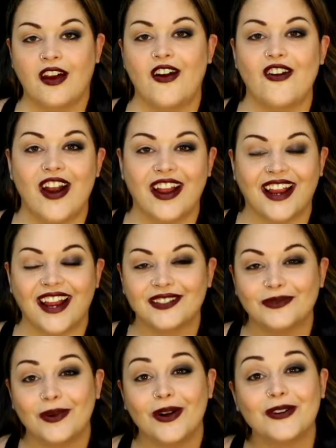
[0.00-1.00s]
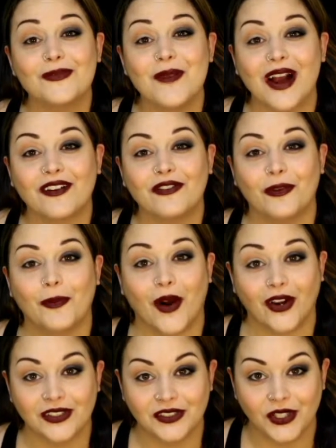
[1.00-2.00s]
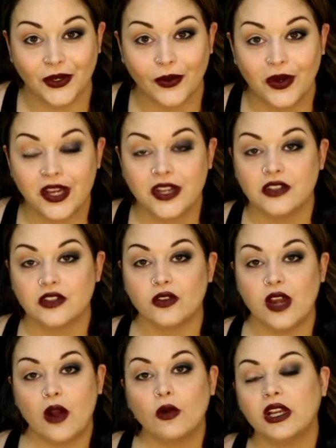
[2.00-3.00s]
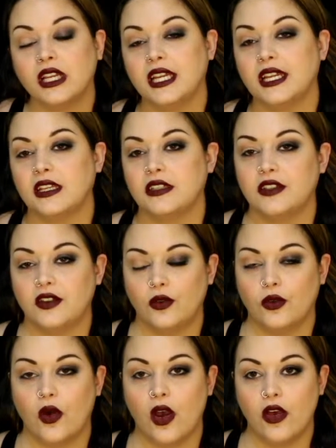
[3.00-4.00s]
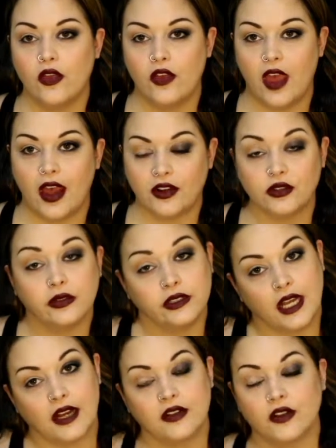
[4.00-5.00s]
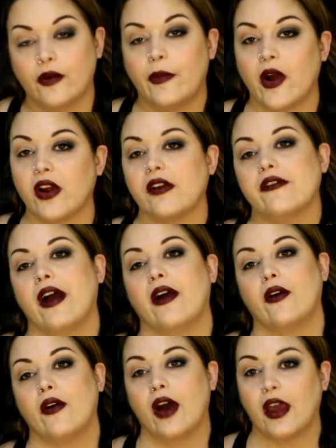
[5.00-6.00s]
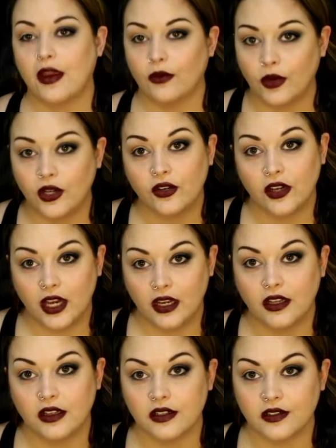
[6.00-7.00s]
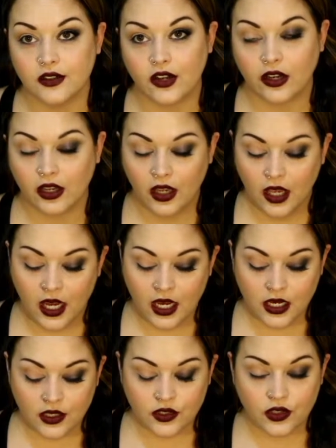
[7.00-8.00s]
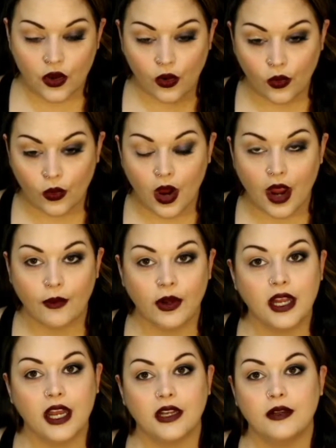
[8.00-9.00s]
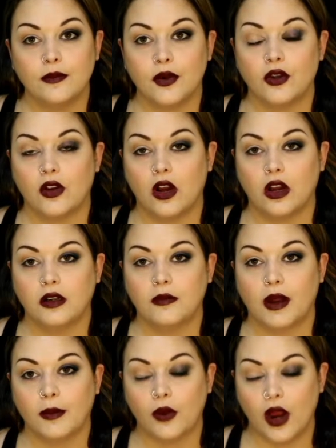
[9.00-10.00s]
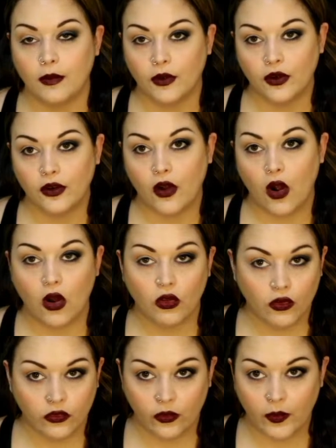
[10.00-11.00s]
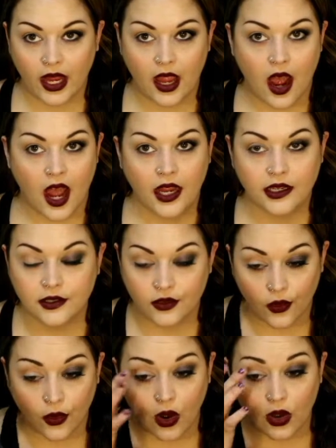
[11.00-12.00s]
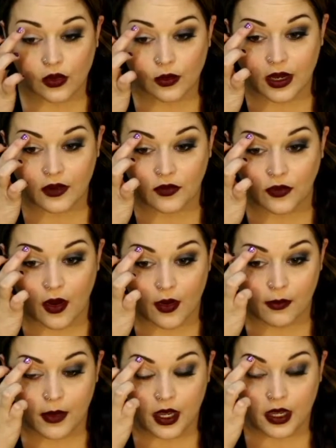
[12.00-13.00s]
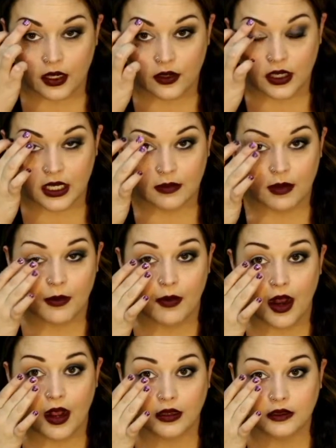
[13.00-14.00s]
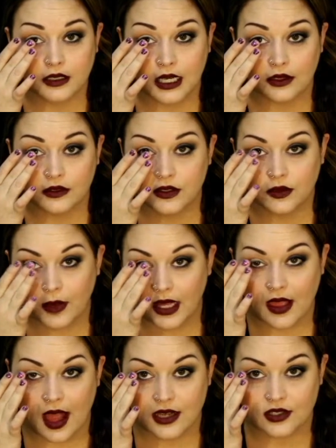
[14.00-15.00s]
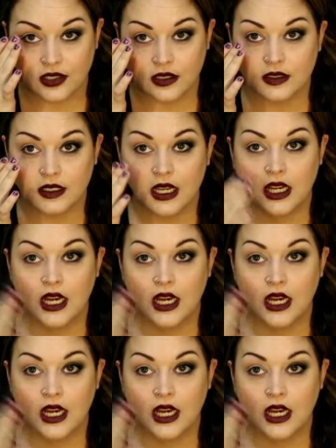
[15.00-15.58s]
Alright guys, welcome back for part 2. So now we're going to get into the actual technical part of how I recreated this look. So I went ahead and put on my primer all over my eye, so all the way from underneath my brow down to my lashes.